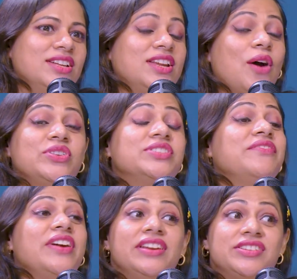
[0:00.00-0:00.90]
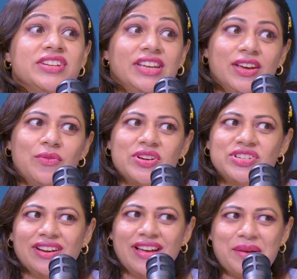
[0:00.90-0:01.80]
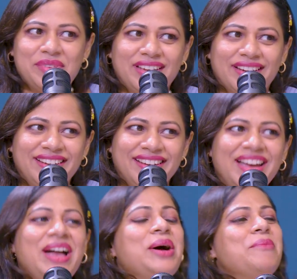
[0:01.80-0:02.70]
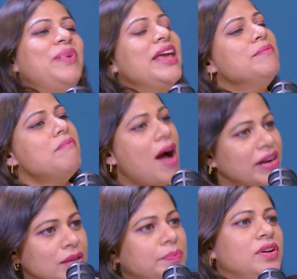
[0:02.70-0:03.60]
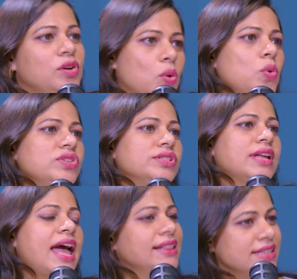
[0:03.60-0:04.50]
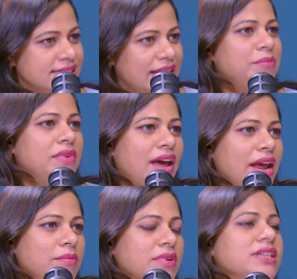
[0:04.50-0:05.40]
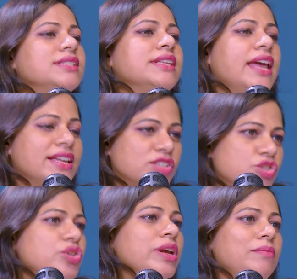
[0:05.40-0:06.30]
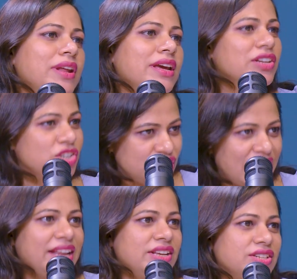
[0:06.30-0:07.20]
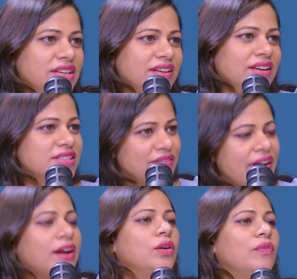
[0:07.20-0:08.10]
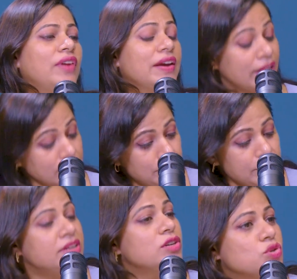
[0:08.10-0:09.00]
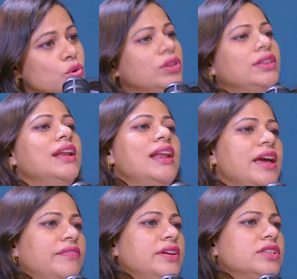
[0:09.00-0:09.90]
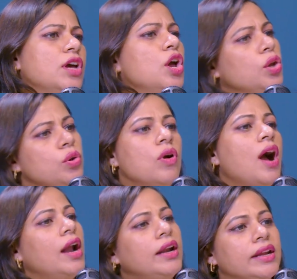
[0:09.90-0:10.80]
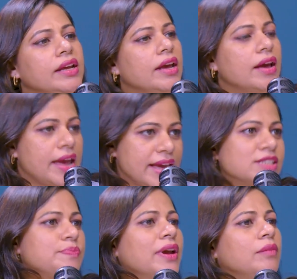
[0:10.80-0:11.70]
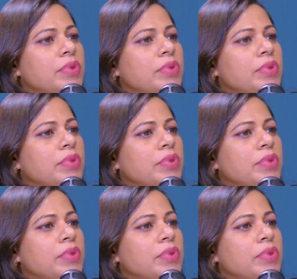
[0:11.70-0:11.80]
Now, it's a very tricky question, Gamika. Playing multiple roles at the same time is extremely challenging. It's a fact of life. And the bitter truth in life is you can't expect